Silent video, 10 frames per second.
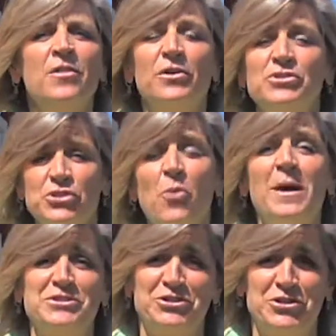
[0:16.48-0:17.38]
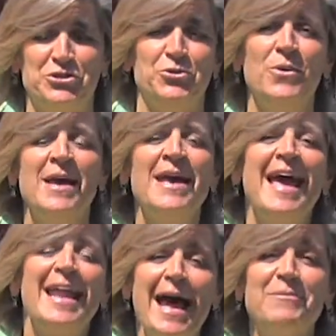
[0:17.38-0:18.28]
There's so much to do,
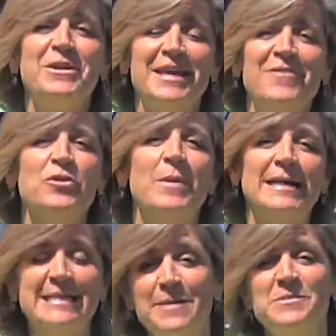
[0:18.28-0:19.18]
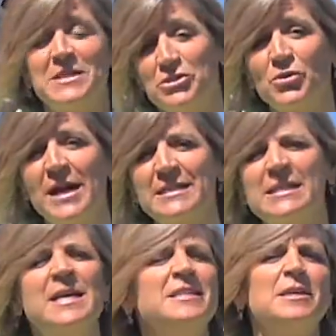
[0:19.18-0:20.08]
and I'm going to give you my tips and tricks
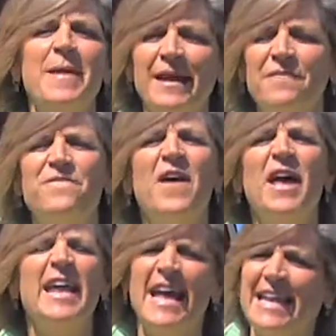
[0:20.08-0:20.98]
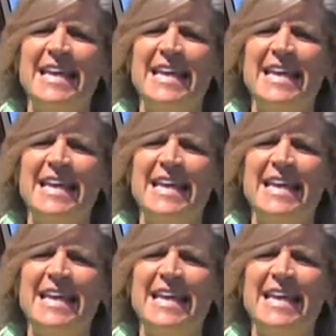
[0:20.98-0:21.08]
to make it fun and